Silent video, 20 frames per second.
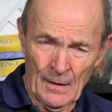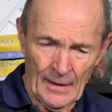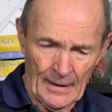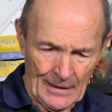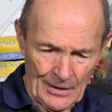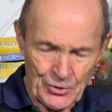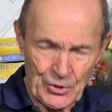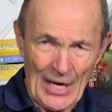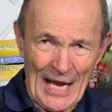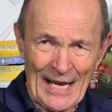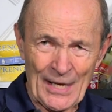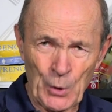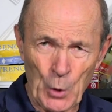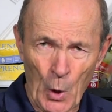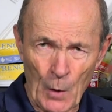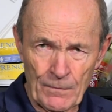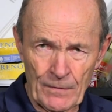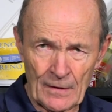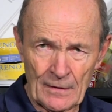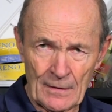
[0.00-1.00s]
and a jacket
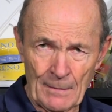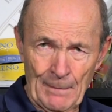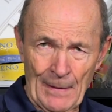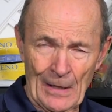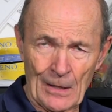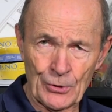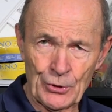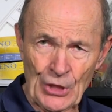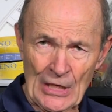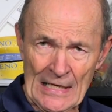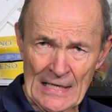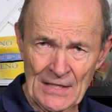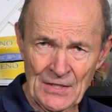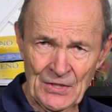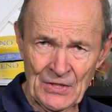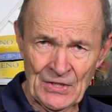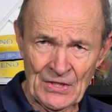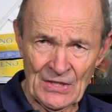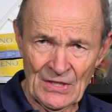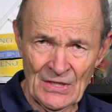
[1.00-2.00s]
over it, and a pair of
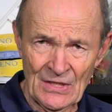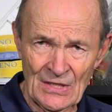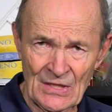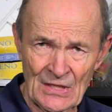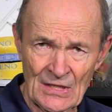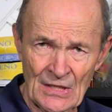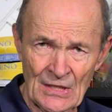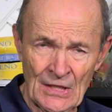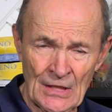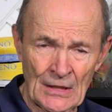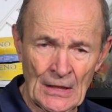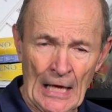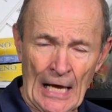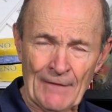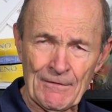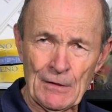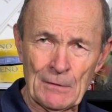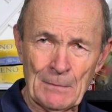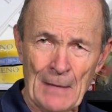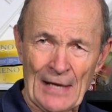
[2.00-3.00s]
jeans.
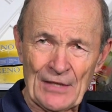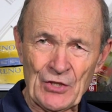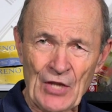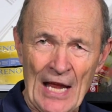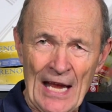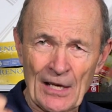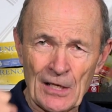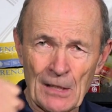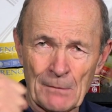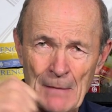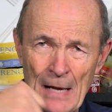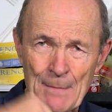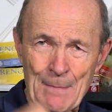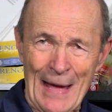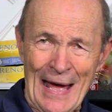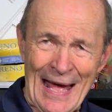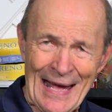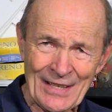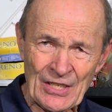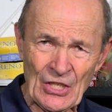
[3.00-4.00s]
I put my tank on my
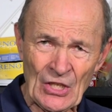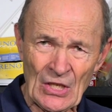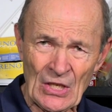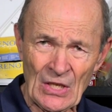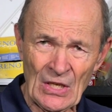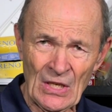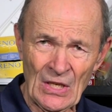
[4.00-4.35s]
back.